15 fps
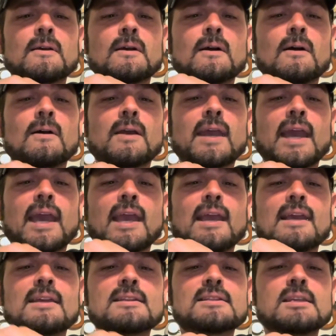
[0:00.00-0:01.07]

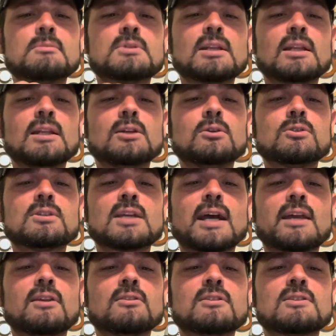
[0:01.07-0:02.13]
Okay, it seems a little
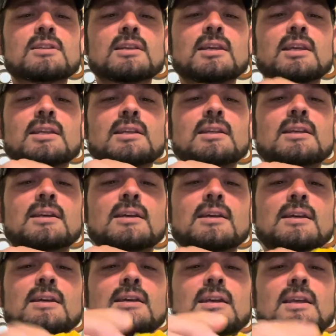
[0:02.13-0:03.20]
tight on the skin.
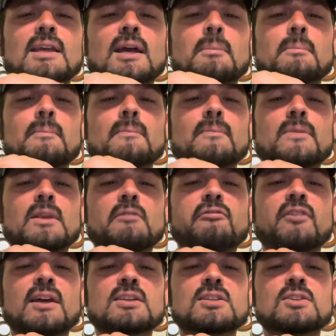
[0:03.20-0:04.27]
Yep, the
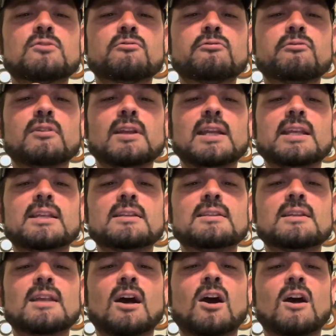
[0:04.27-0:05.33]
flesh is really
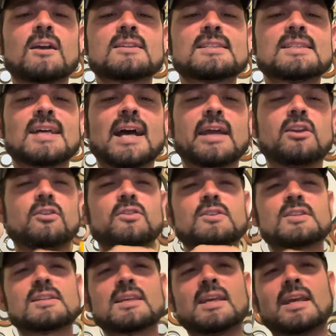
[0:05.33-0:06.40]
tight on the
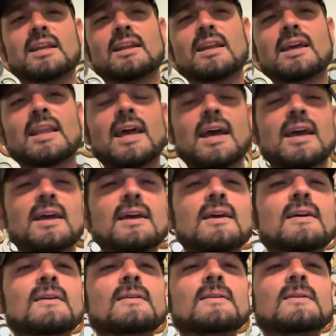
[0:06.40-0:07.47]
skin. Look at that.
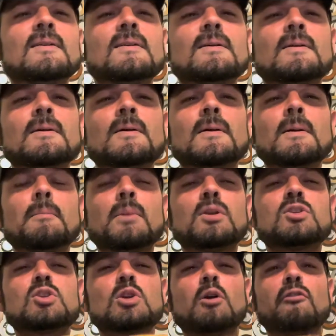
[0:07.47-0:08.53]

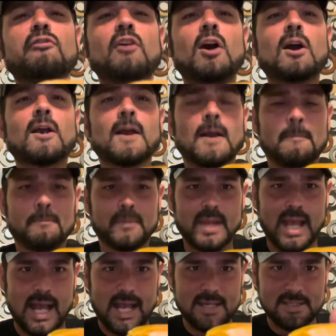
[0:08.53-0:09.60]
But so far,
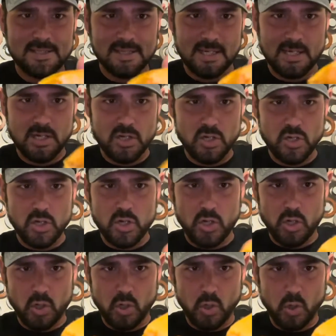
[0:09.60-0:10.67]
I see
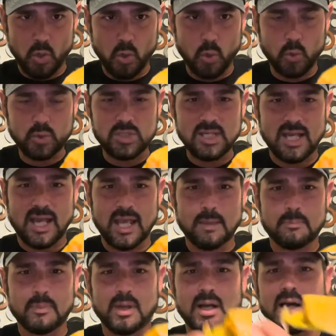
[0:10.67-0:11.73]
no
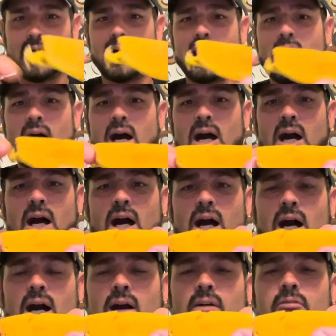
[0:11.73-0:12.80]
type
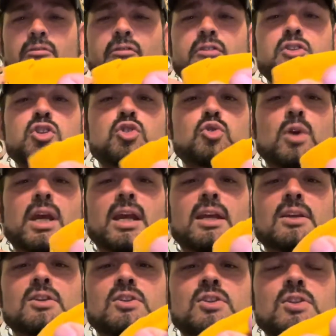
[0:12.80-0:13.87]
of
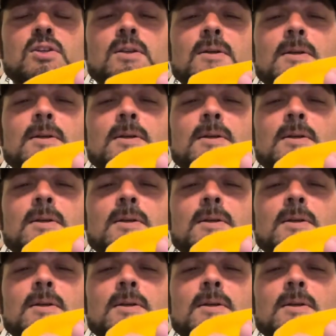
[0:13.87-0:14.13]
strings.